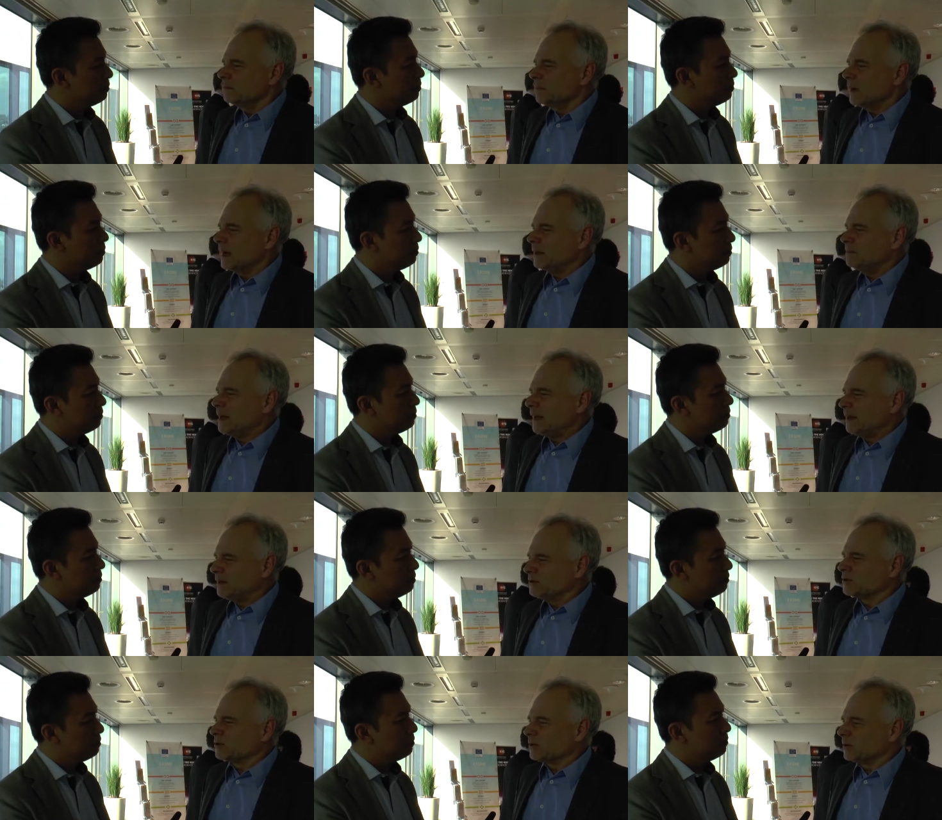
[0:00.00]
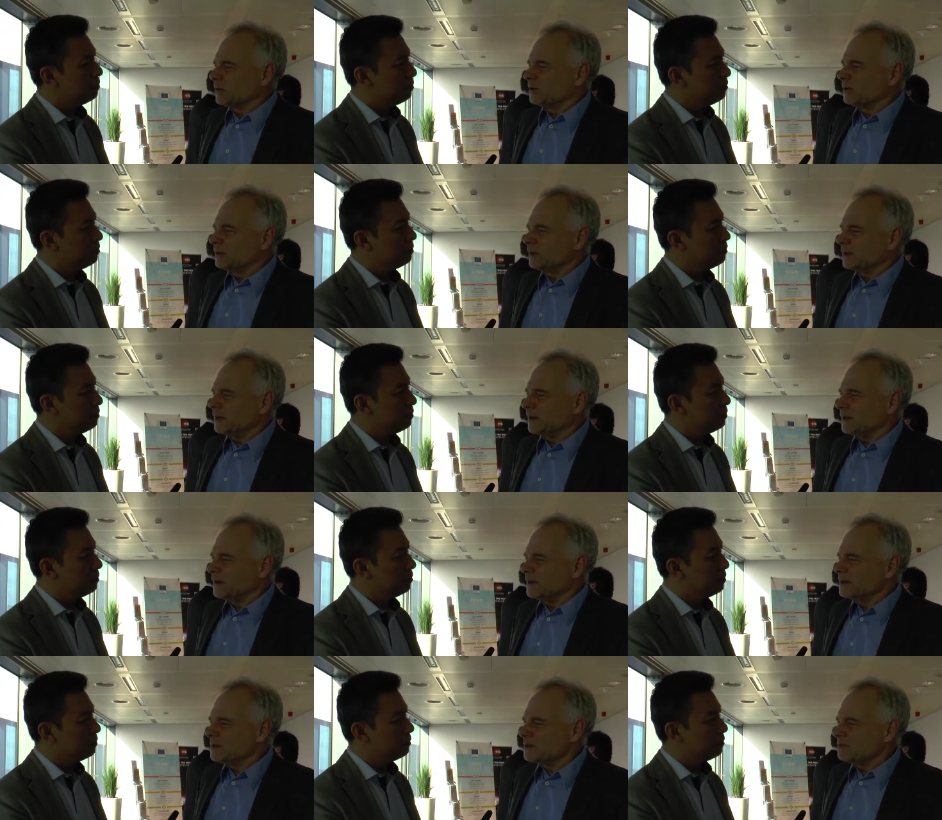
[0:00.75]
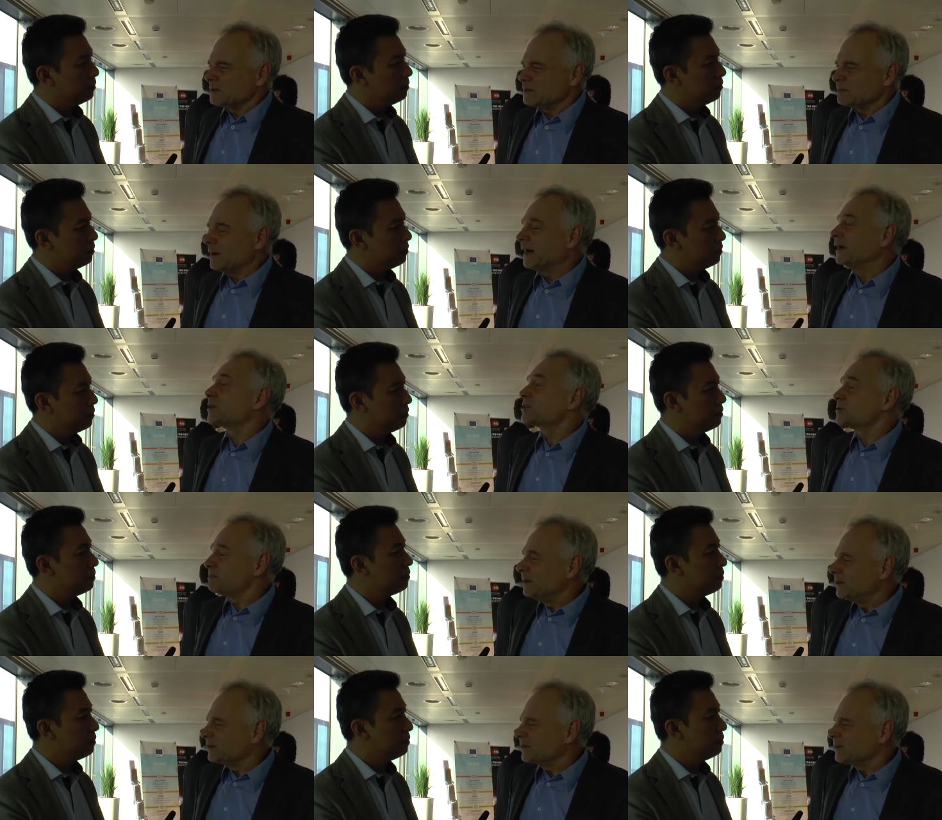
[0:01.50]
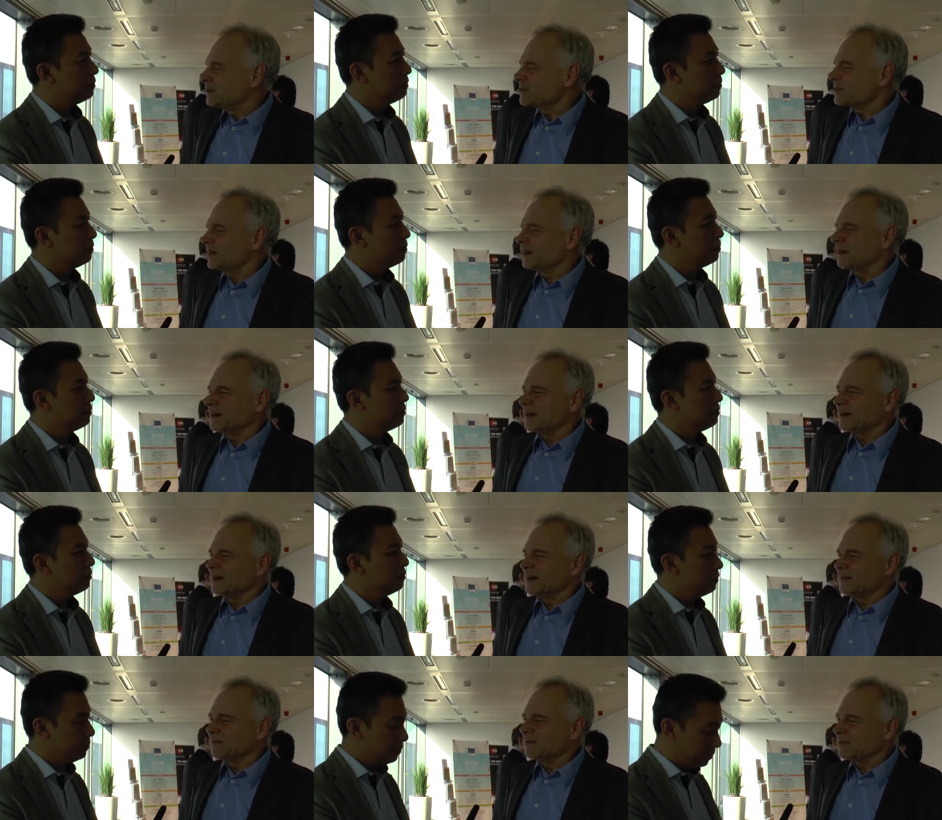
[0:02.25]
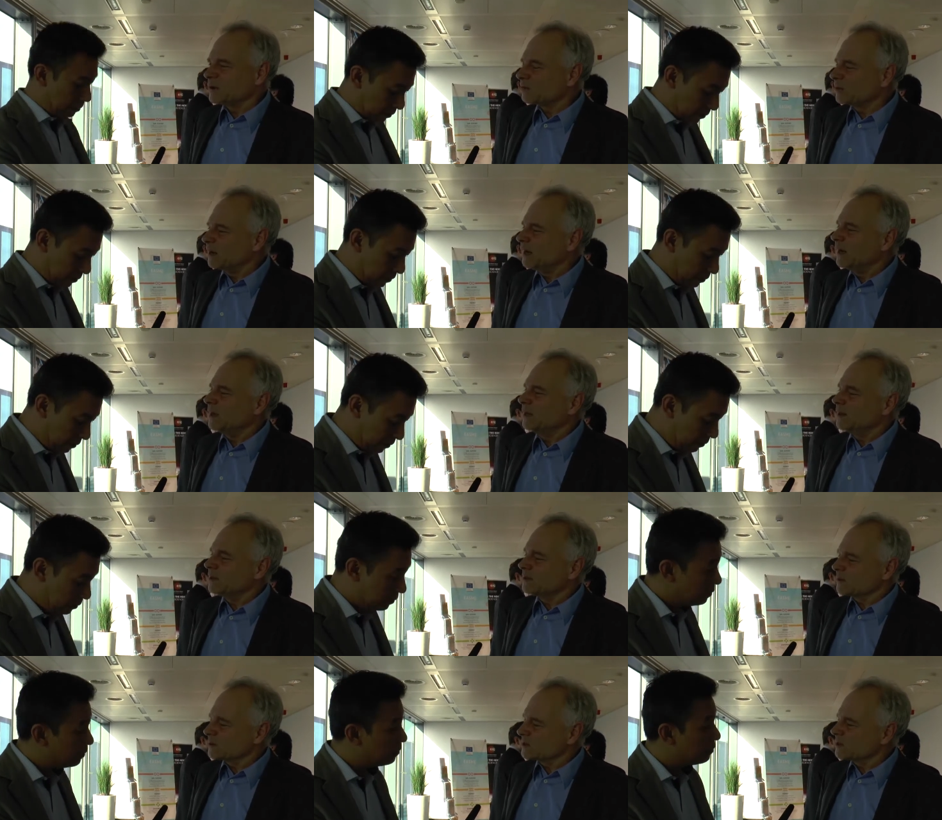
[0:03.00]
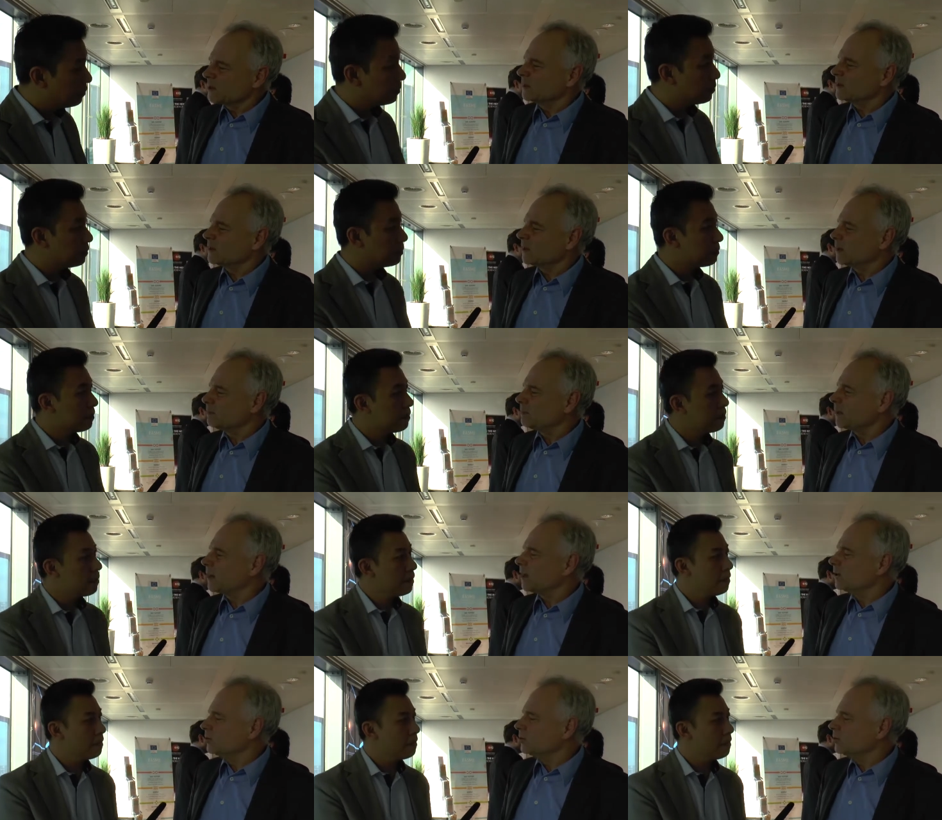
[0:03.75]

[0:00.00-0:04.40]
Speaker 1: My main role is, with my experience I have, really to set up a